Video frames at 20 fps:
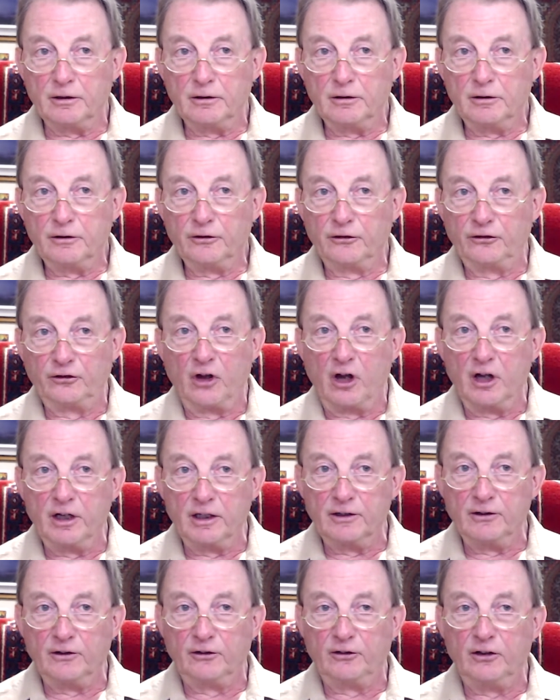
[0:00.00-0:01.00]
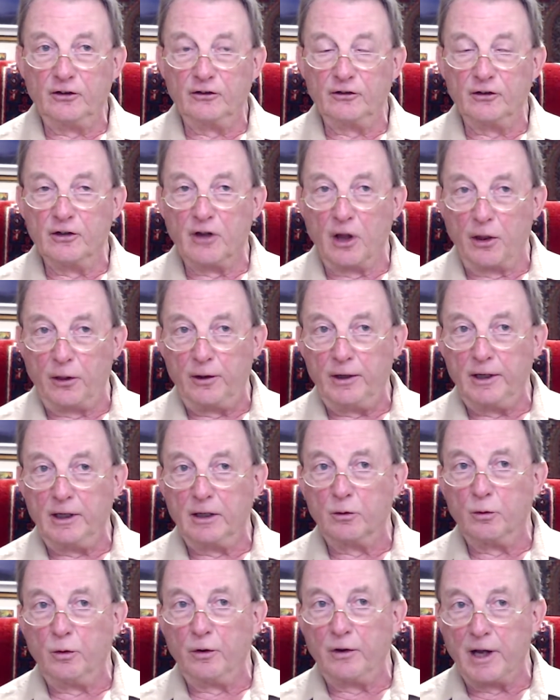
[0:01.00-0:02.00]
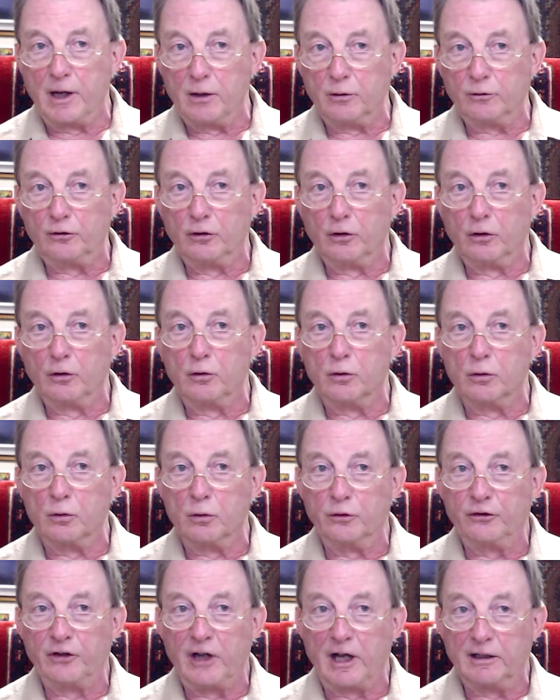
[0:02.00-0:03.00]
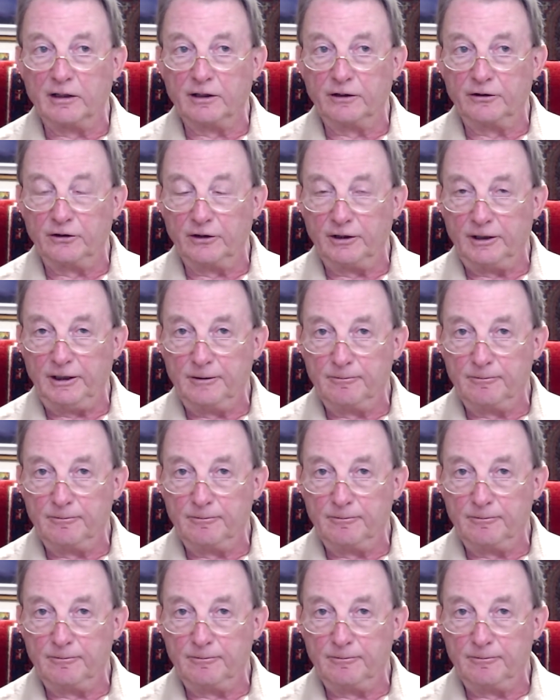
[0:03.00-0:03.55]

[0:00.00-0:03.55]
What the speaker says: Science is nothing without causality.